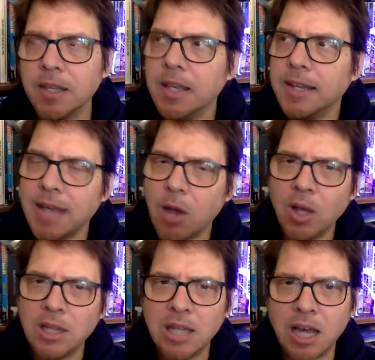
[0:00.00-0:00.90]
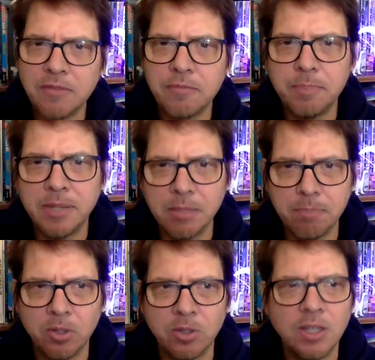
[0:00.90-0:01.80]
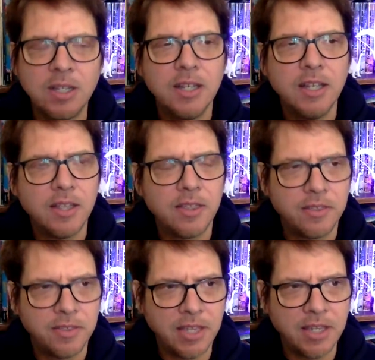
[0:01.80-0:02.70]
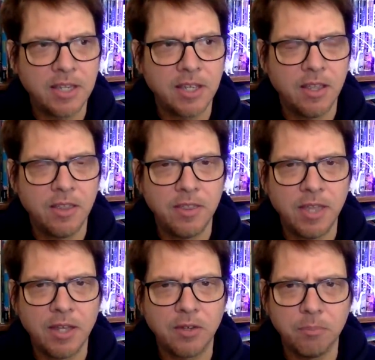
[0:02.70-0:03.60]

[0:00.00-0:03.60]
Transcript: Now, a lot of people think that